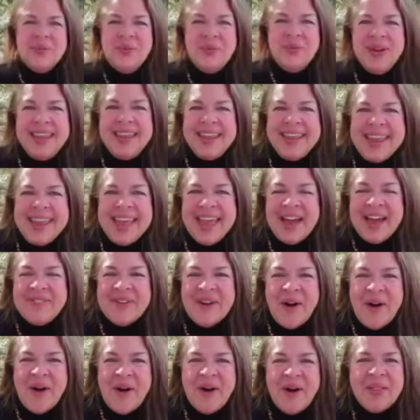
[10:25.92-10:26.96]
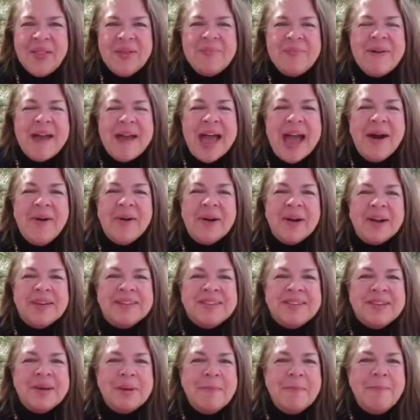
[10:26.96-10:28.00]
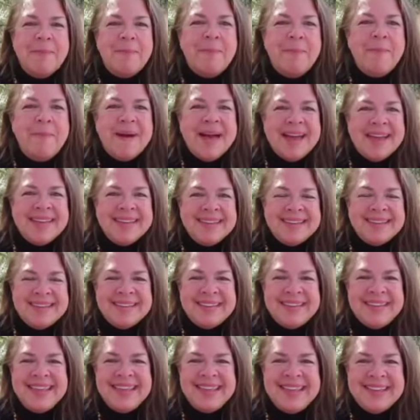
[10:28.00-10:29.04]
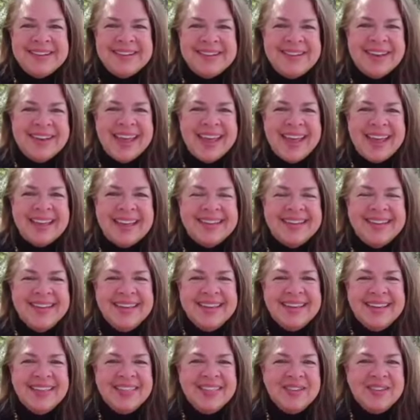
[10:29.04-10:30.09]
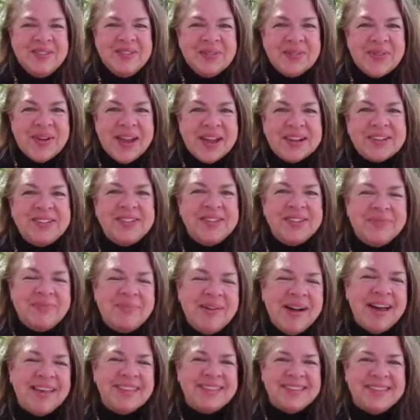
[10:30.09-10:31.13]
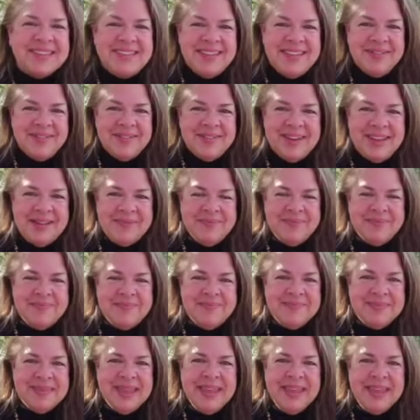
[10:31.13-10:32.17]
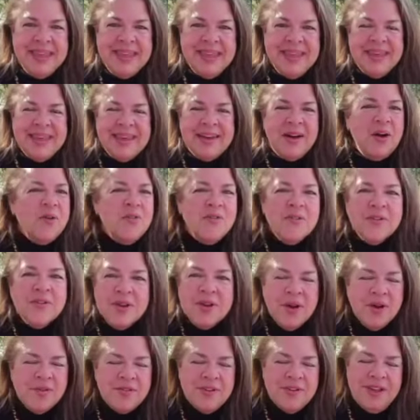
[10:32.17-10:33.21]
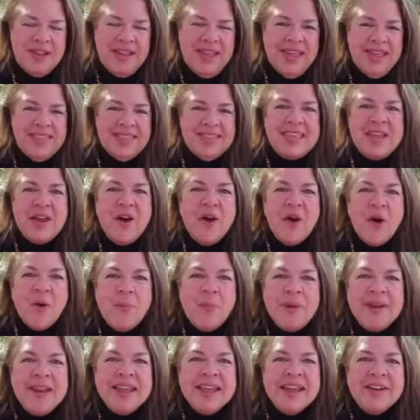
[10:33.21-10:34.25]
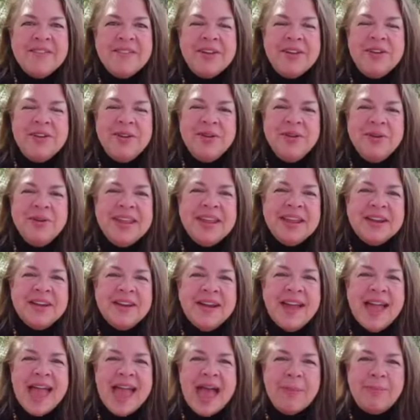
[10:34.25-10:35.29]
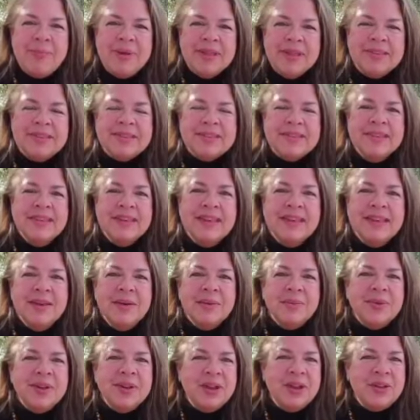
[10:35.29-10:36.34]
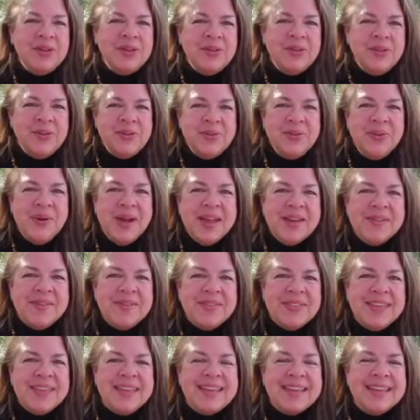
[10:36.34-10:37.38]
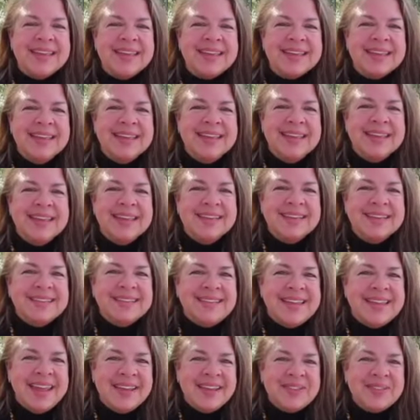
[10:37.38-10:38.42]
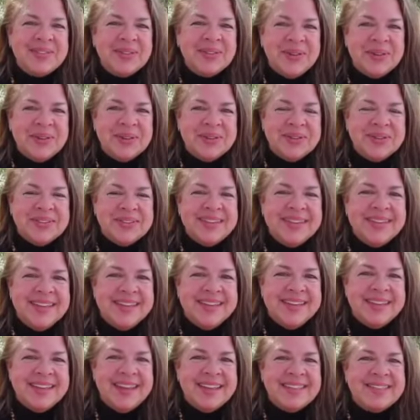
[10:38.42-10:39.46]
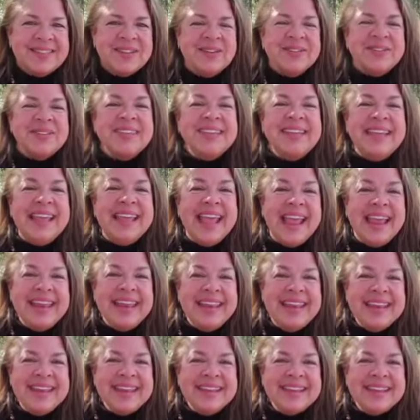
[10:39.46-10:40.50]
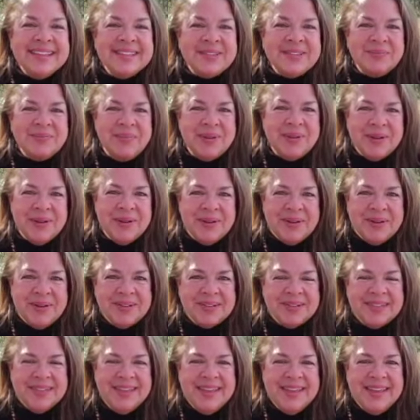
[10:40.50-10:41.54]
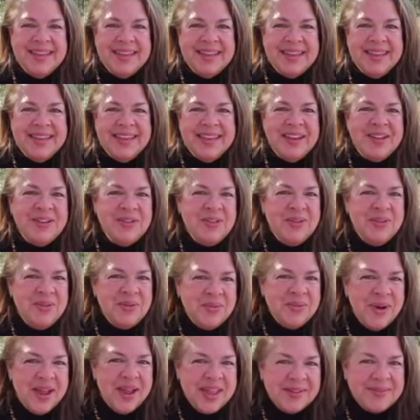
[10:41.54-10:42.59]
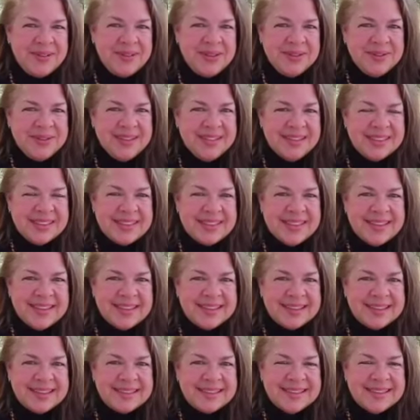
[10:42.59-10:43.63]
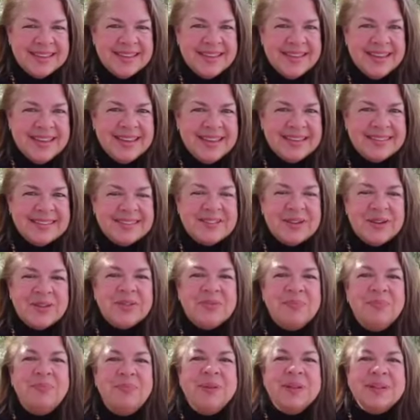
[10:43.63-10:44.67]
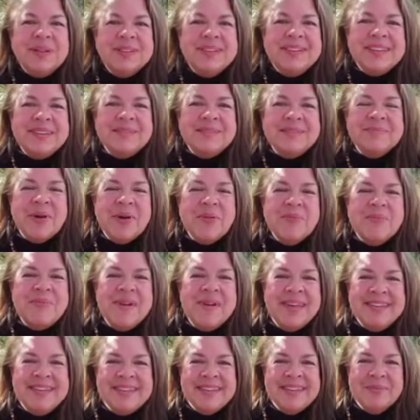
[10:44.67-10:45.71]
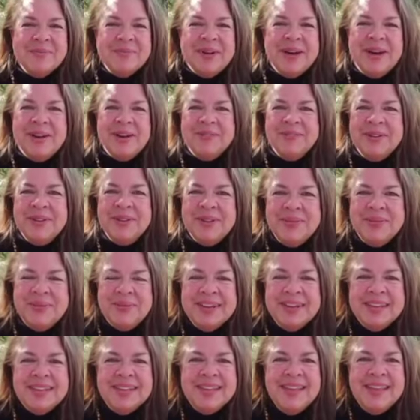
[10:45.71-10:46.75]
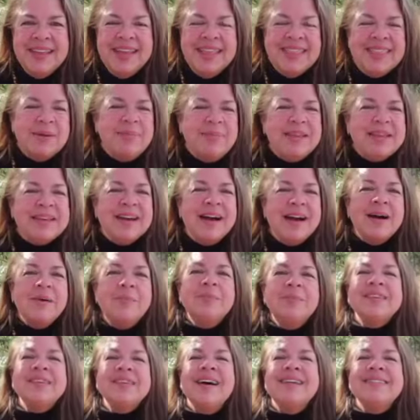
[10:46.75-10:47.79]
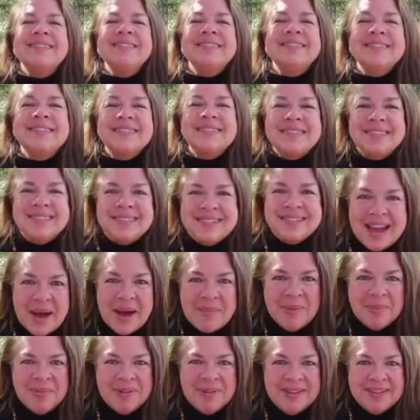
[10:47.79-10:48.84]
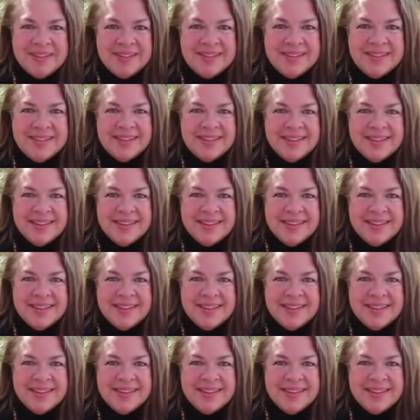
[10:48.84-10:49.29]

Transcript: We have all the power to bend the internet in the direction of positivity. Over and over again, the opening of a new era happens when a new way of thinking takes hold and starts gaining conspirators. And a new way of doing things starts building momentum of goodwill that becomes unstoppable.